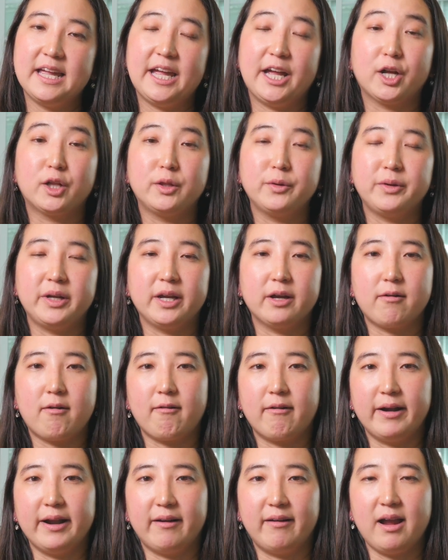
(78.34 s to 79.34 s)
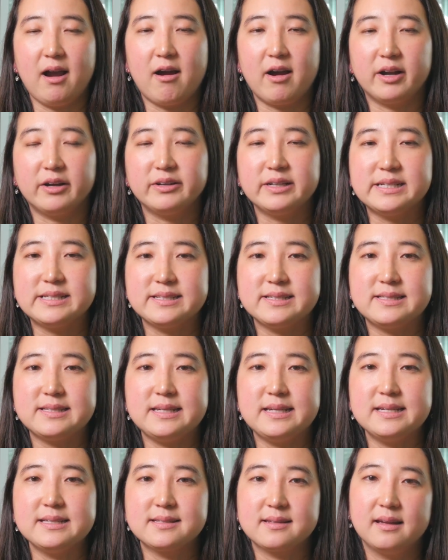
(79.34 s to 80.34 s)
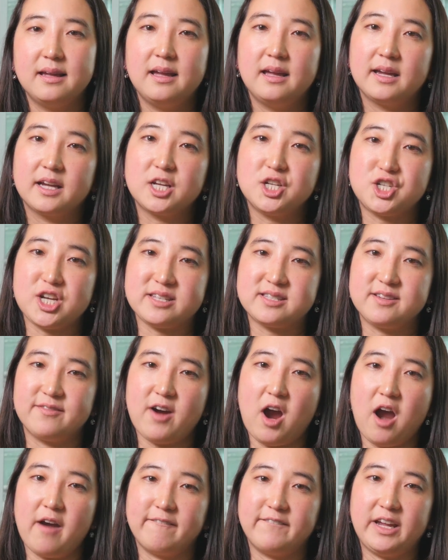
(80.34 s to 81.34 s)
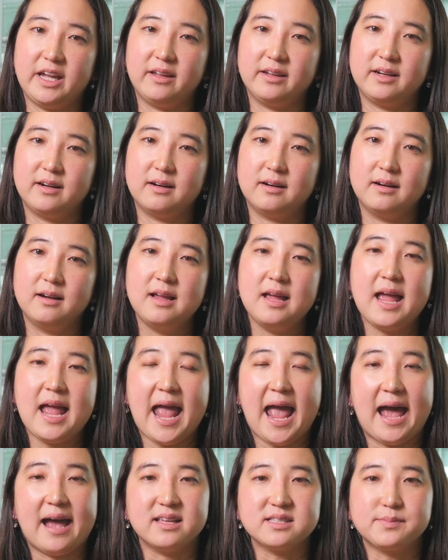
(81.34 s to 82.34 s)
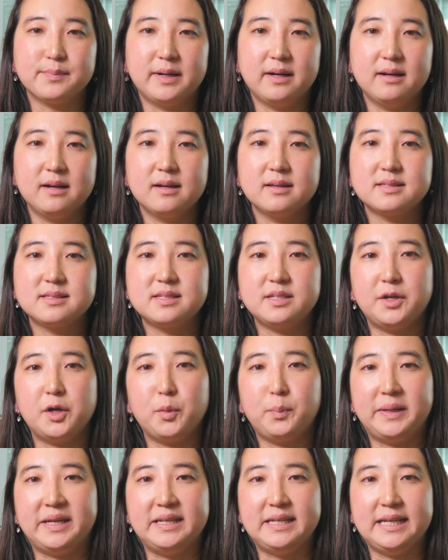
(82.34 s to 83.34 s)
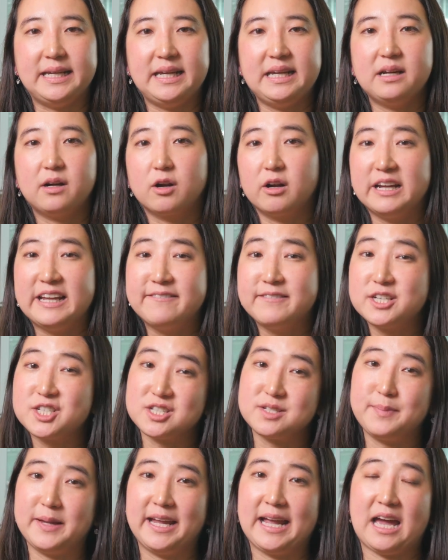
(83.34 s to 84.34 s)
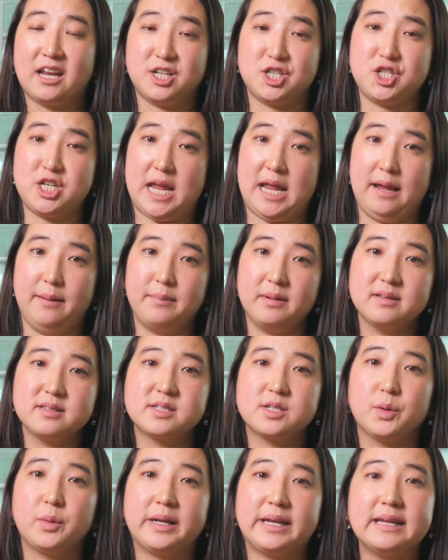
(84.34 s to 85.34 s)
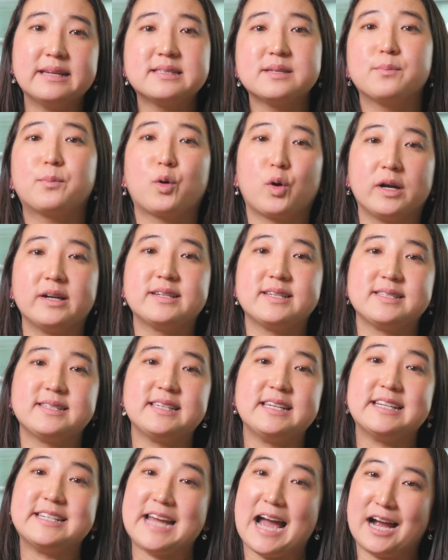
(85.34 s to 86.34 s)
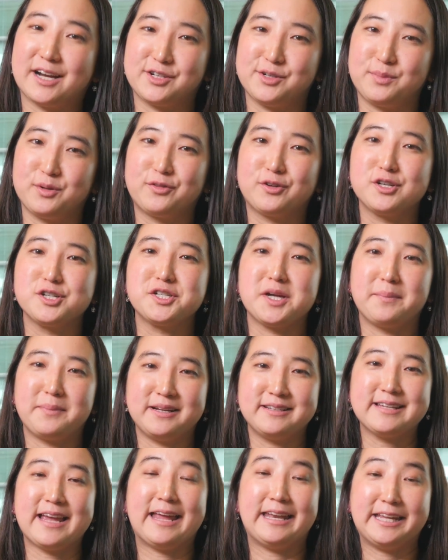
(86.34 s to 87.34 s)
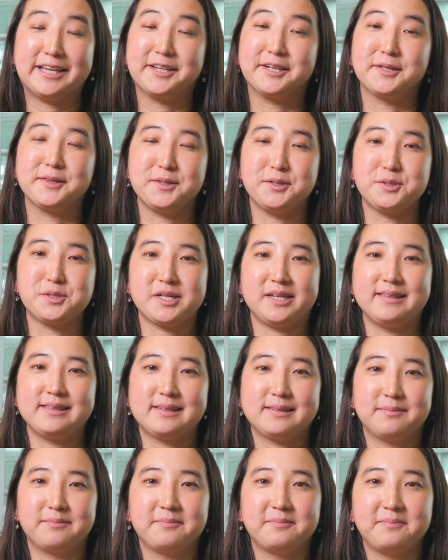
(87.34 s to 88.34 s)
including coronary artery disease, congestive heart failure, asthma, COPD, or even just being out of shape. So it is important to see a doctor before jumping to any conclusions.